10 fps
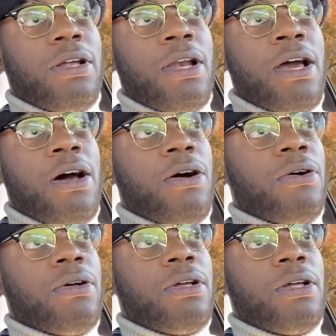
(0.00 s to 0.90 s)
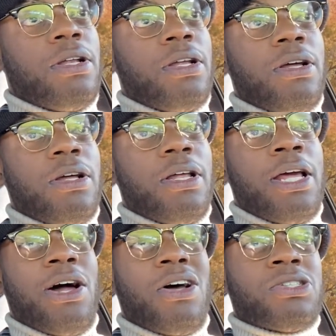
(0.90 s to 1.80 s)
Now,
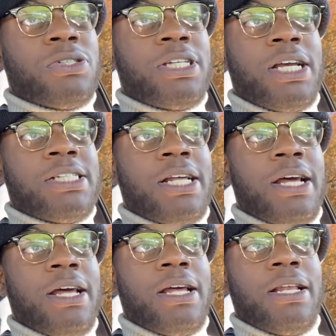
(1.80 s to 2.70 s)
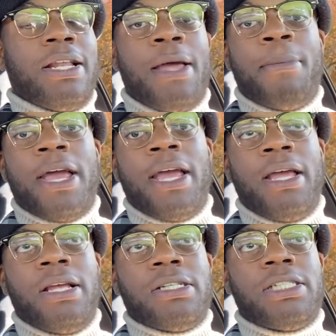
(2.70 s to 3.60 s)
it also says that they
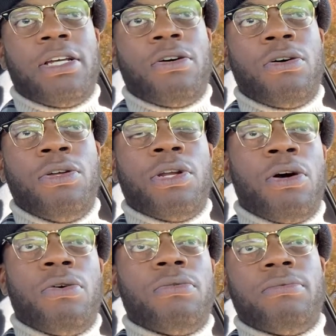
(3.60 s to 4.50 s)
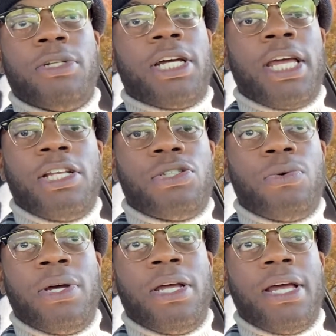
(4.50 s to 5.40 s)
may still, you know, look
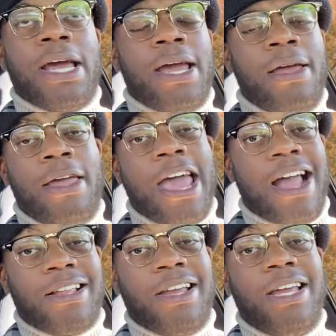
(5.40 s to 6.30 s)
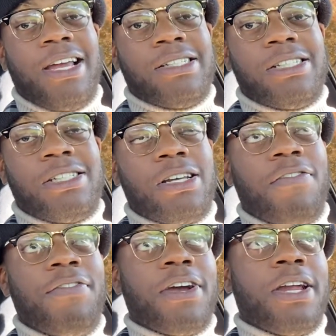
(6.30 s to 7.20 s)
into it after he gets his
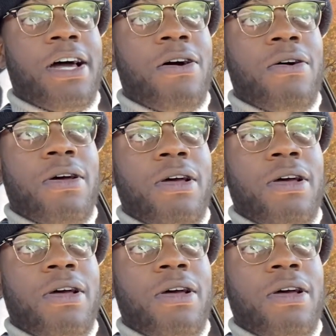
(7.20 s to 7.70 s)
stuff figured out.